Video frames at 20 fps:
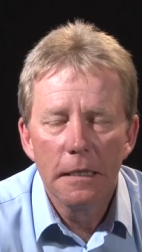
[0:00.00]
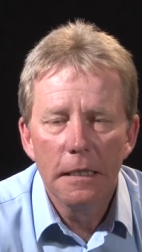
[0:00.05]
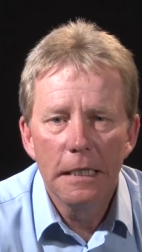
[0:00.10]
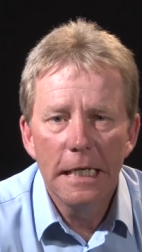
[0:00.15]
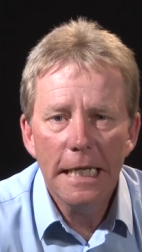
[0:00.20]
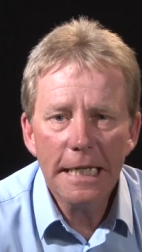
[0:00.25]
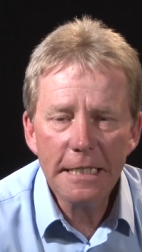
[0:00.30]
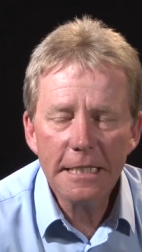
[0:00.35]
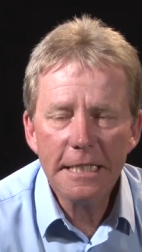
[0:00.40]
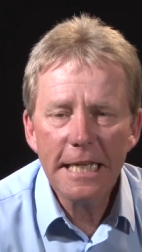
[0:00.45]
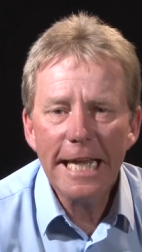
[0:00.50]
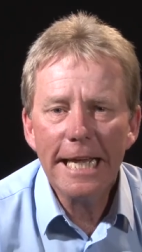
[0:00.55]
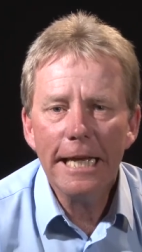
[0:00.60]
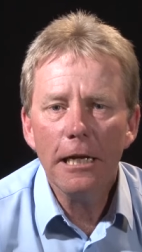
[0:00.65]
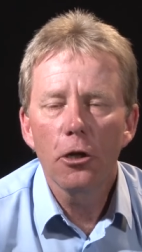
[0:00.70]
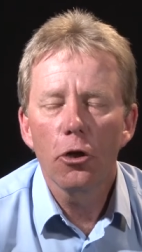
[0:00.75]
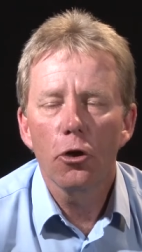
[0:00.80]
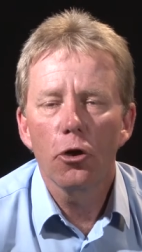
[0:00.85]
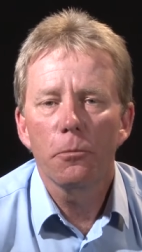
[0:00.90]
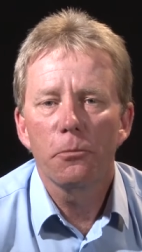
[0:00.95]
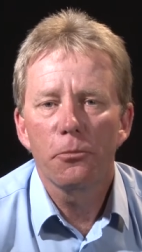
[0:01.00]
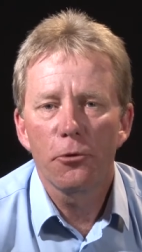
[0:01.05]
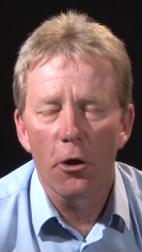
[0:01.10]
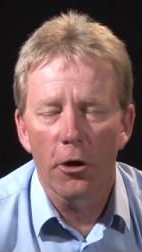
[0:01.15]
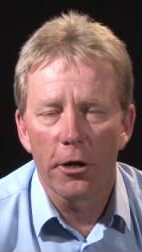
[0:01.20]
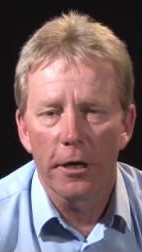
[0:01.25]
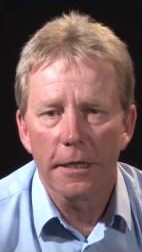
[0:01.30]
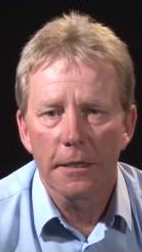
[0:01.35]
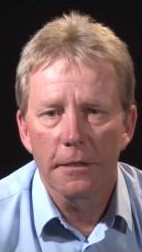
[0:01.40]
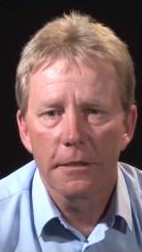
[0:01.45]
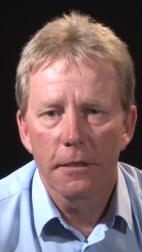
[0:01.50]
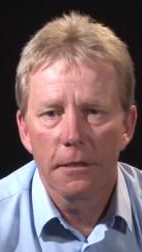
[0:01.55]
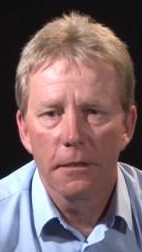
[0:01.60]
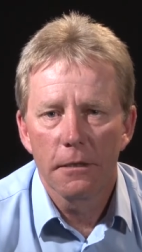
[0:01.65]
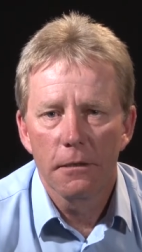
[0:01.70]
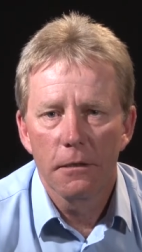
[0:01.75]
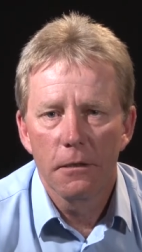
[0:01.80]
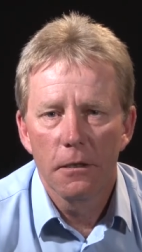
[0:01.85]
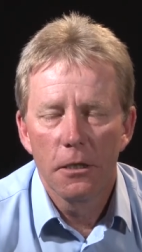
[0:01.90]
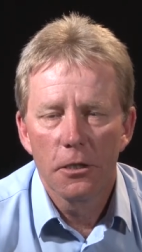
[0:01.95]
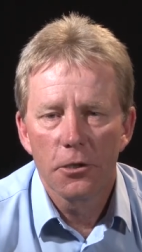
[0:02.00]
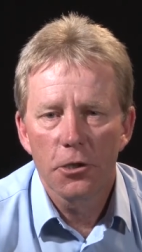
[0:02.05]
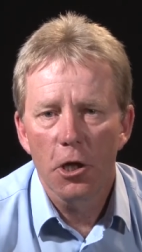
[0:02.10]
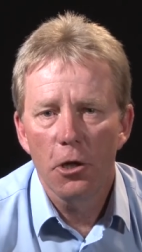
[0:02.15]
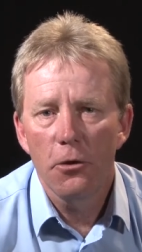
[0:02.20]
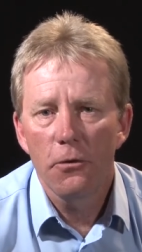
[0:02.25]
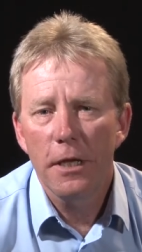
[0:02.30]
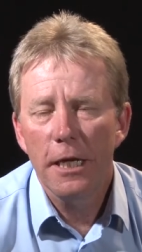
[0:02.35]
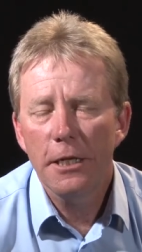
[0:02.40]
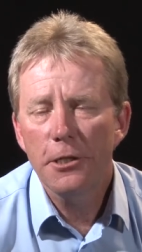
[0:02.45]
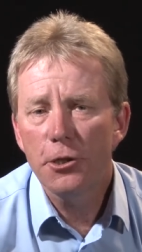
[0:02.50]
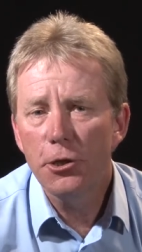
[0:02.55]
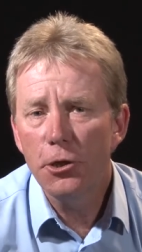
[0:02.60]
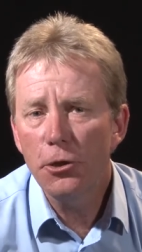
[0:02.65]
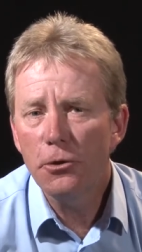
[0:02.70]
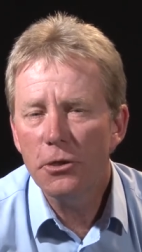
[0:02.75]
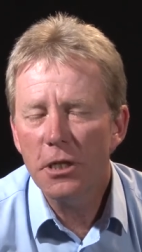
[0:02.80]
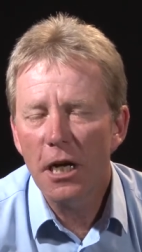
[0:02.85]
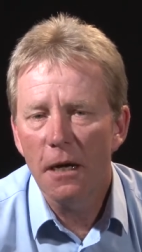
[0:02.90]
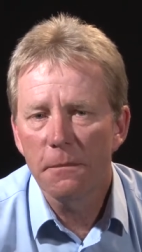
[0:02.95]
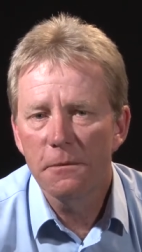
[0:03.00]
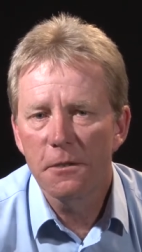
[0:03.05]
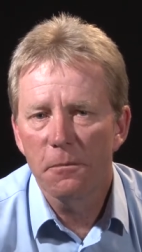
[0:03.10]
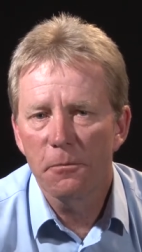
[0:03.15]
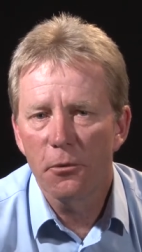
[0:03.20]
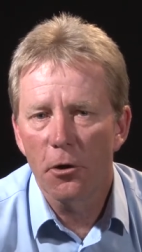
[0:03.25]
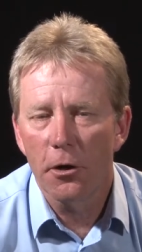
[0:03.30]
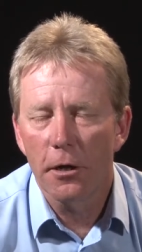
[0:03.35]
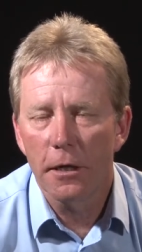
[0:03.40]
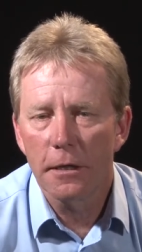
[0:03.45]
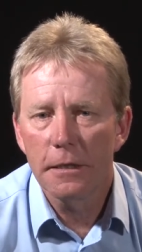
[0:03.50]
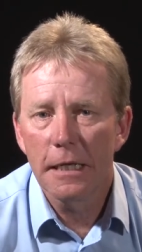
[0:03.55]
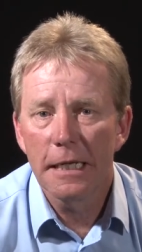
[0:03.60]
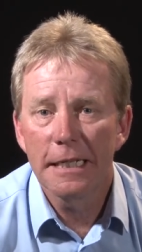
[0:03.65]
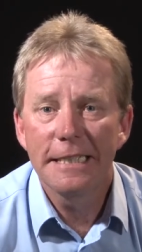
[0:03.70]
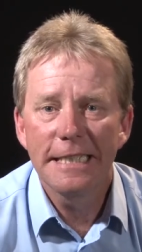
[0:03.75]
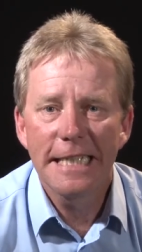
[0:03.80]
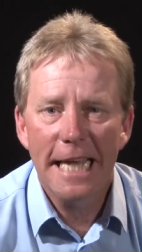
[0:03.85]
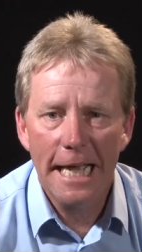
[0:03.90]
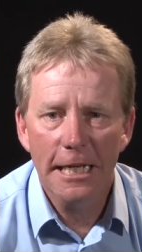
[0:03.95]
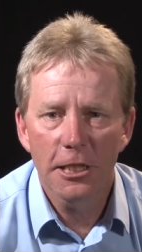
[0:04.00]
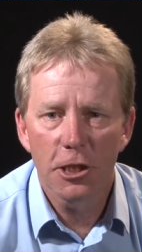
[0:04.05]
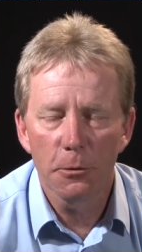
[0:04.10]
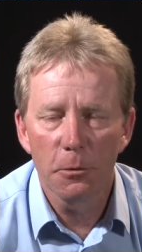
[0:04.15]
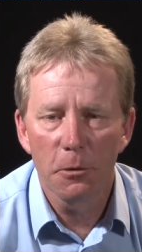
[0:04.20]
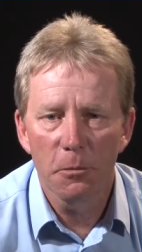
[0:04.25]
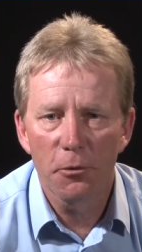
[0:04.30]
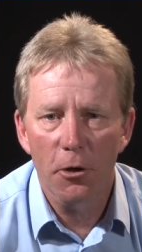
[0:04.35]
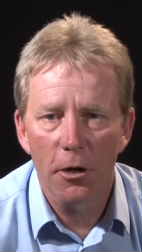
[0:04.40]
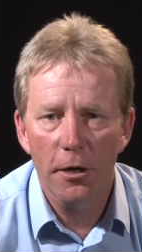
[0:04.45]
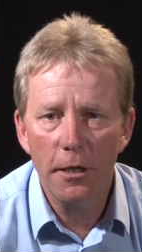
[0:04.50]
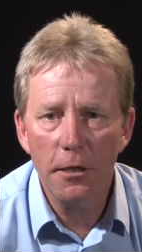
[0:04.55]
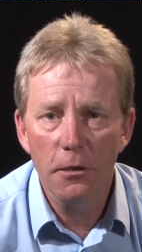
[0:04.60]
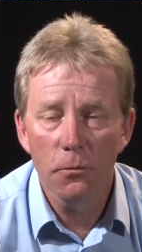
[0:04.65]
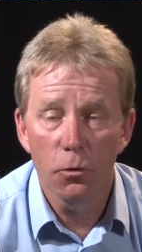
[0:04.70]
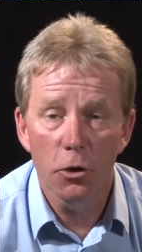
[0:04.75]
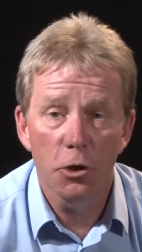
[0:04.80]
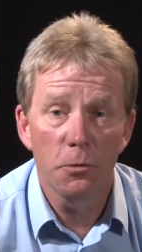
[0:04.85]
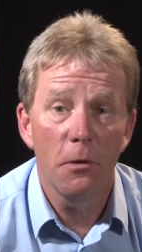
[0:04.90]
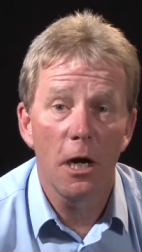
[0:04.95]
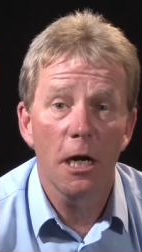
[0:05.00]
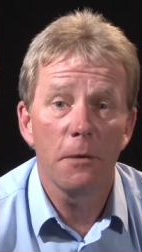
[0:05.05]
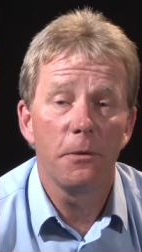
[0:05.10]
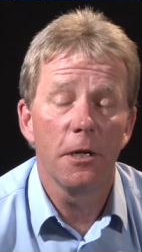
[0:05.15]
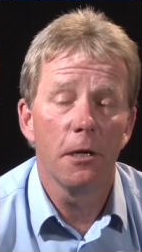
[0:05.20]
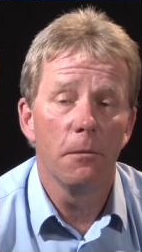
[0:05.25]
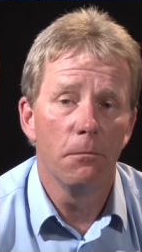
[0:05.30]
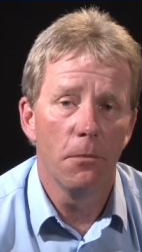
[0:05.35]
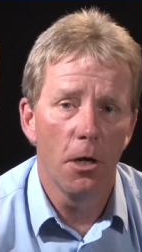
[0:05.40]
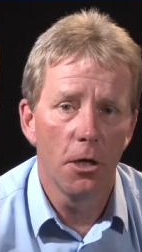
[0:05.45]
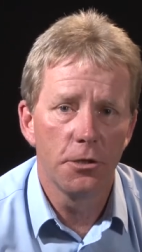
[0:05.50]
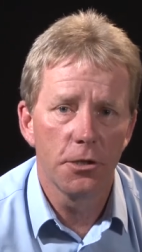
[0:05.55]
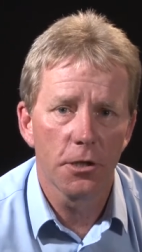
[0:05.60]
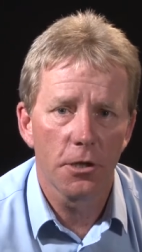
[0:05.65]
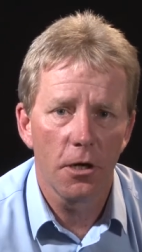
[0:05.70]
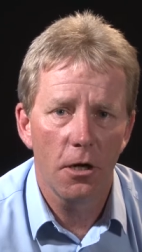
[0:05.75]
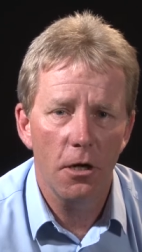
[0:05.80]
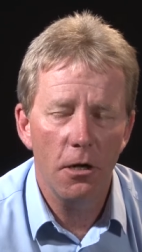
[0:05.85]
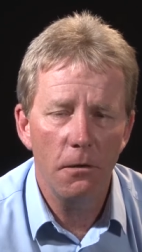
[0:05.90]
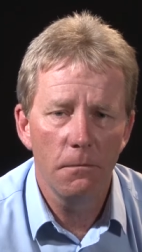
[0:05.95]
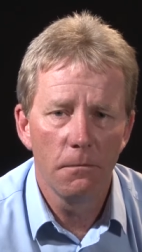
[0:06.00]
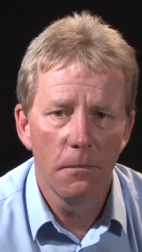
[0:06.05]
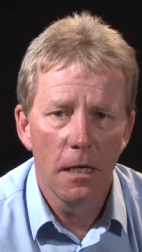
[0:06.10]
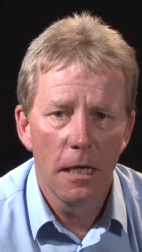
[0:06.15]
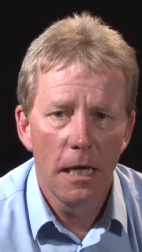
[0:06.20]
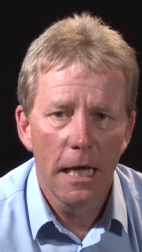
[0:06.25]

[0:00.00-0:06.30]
Let's take a look at product. So there are two types of product a tangible product, which might be a motor car,